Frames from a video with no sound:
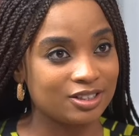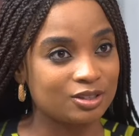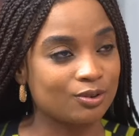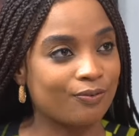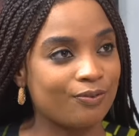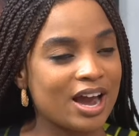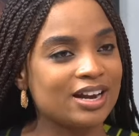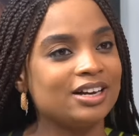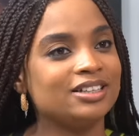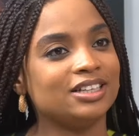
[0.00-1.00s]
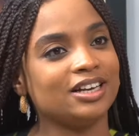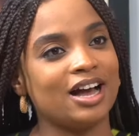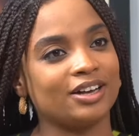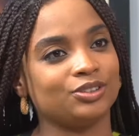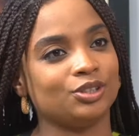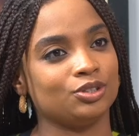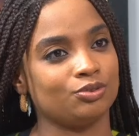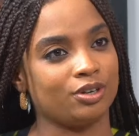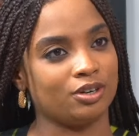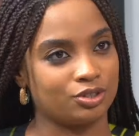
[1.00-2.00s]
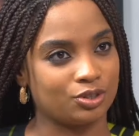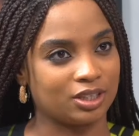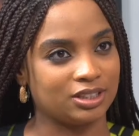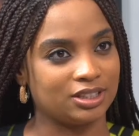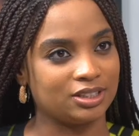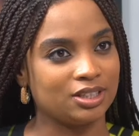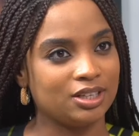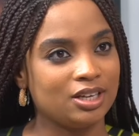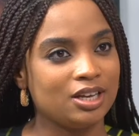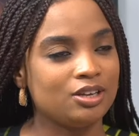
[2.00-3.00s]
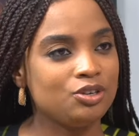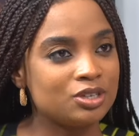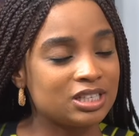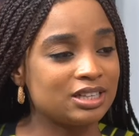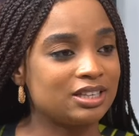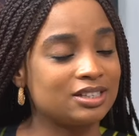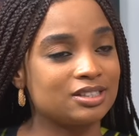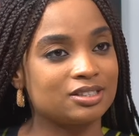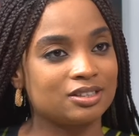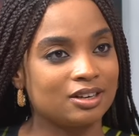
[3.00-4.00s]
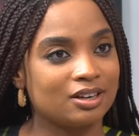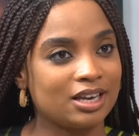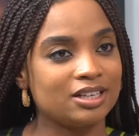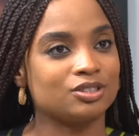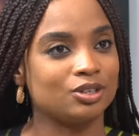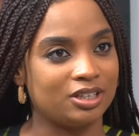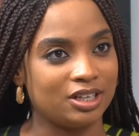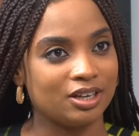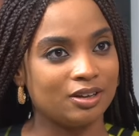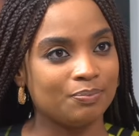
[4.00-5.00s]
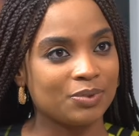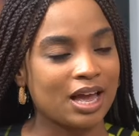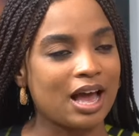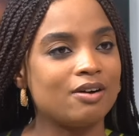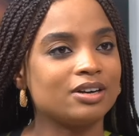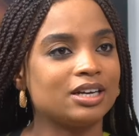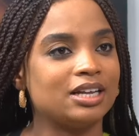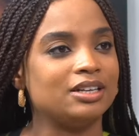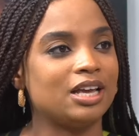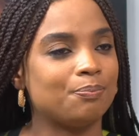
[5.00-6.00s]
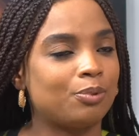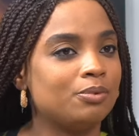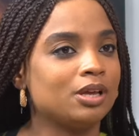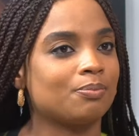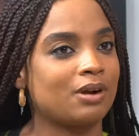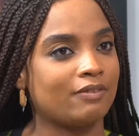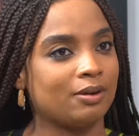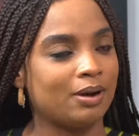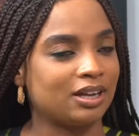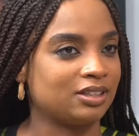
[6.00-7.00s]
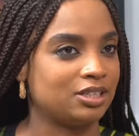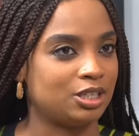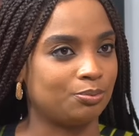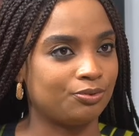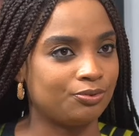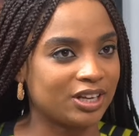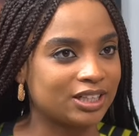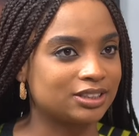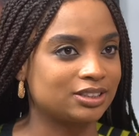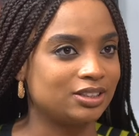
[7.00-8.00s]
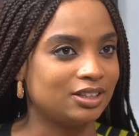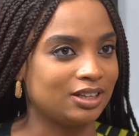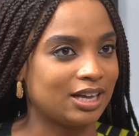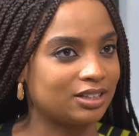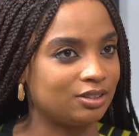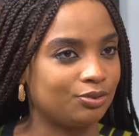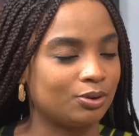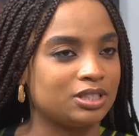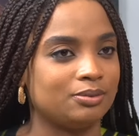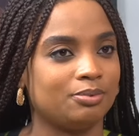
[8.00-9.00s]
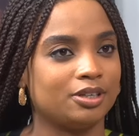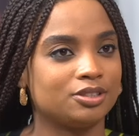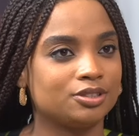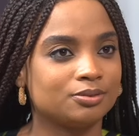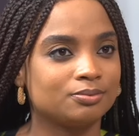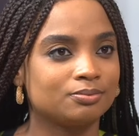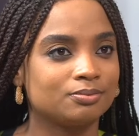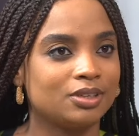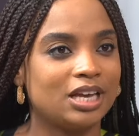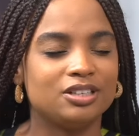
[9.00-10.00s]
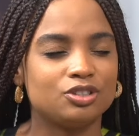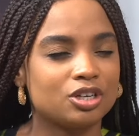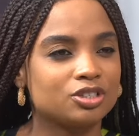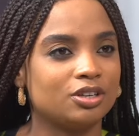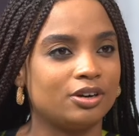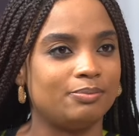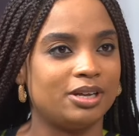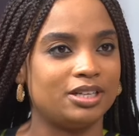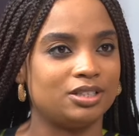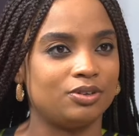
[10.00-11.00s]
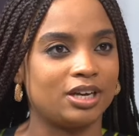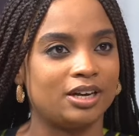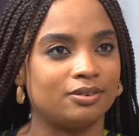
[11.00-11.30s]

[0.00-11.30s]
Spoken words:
to finally take action to reconstruct it. Using this case study, how can a public-private partnership fix that defaulting bridge? In just under a minute, if you can.